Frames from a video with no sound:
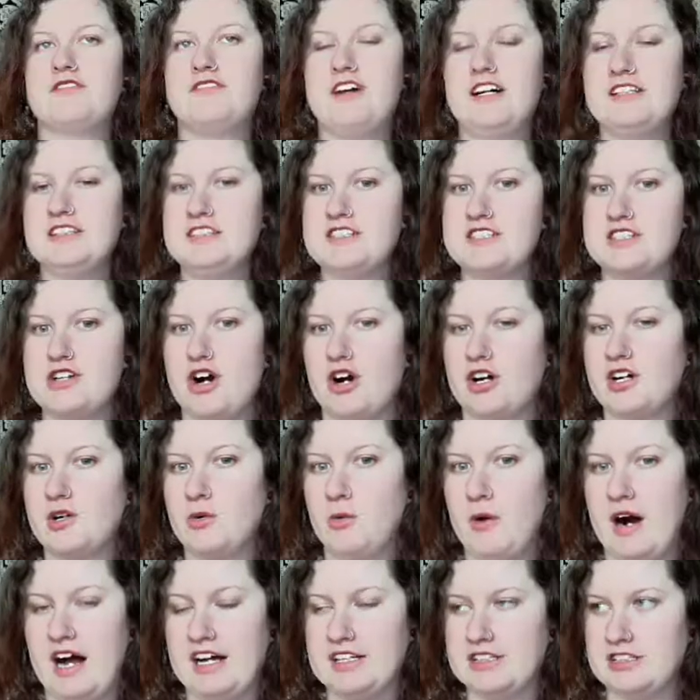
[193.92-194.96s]
fun's not
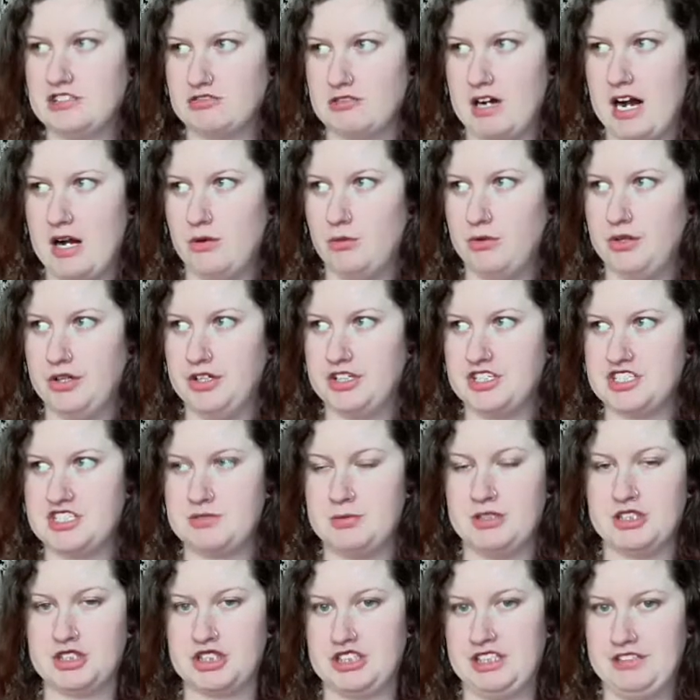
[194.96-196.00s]
quite the right word,
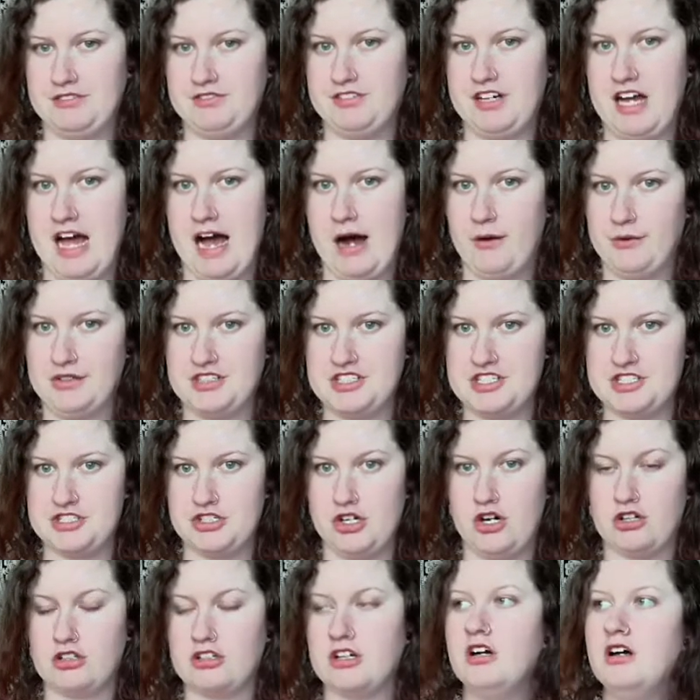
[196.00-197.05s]
especially for Howard's
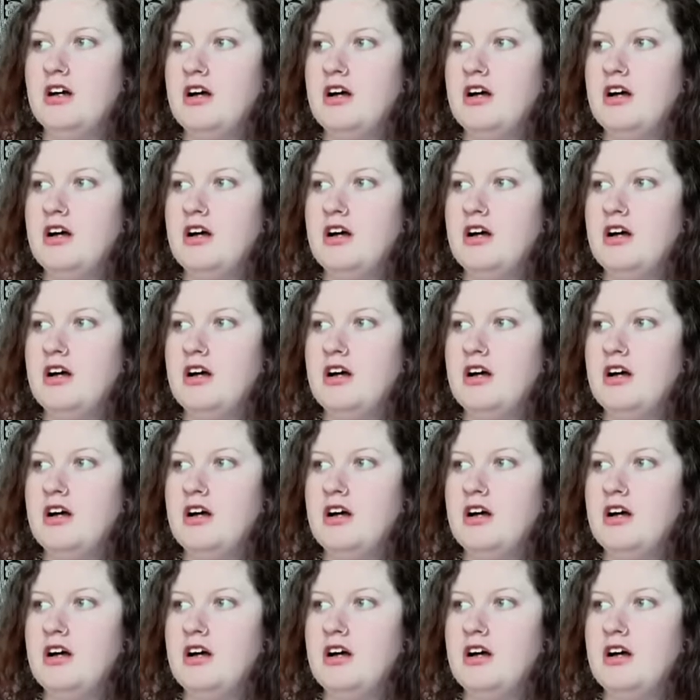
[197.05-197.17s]
song,